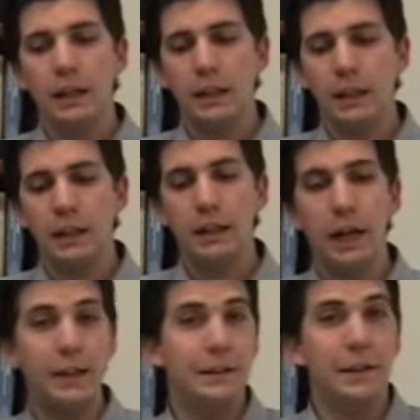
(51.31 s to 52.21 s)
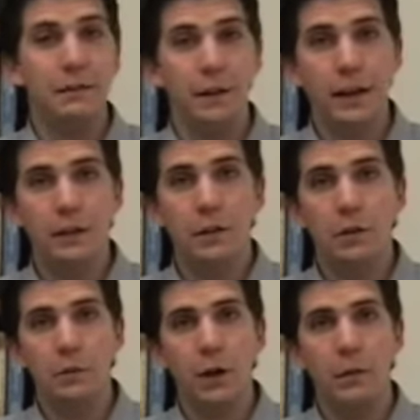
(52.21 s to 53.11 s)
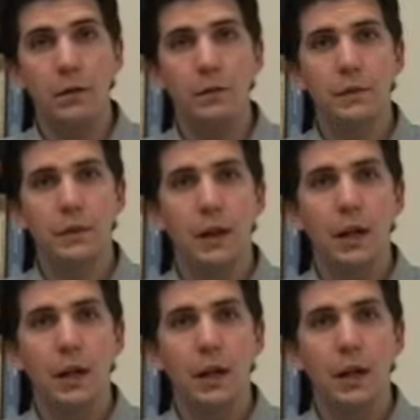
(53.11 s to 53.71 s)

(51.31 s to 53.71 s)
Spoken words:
in identifying local problems,